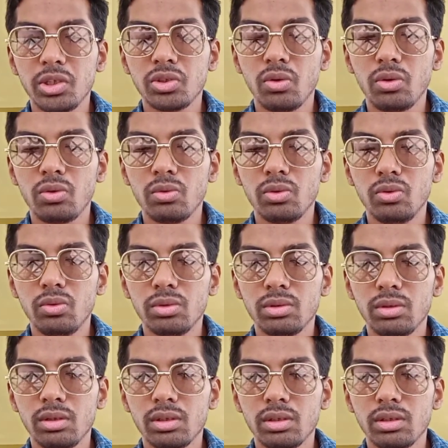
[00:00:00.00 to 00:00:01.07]
Be sure to
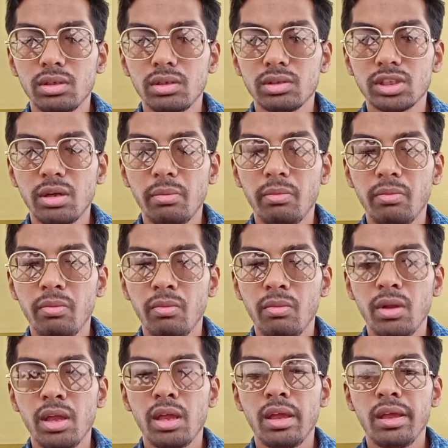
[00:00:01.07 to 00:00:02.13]
do some
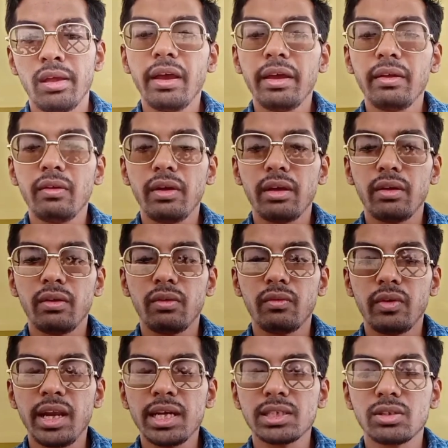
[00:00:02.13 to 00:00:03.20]
Mega
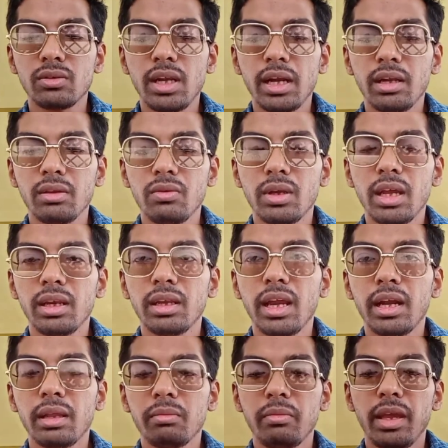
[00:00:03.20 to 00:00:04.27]
raids so that you can
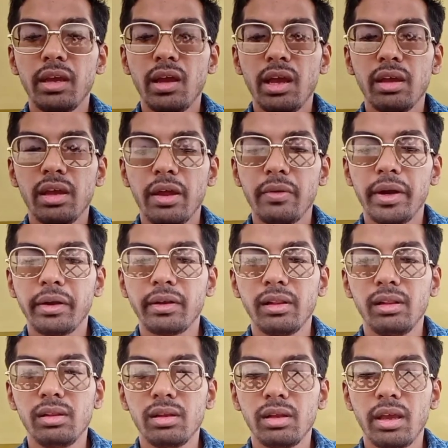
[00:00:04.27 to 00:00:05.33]
get Mega
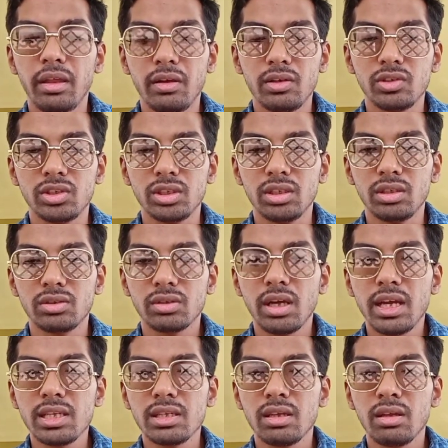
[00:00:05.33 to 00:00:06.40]
Rattle energy.
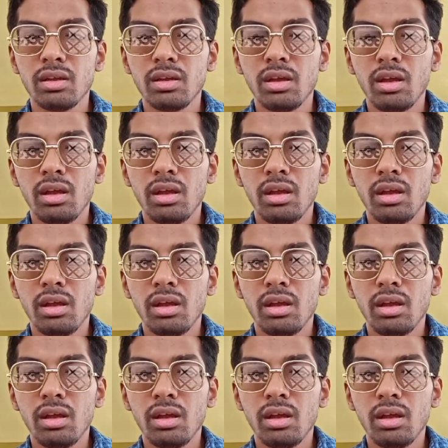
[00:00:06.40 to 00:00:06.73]
So guys,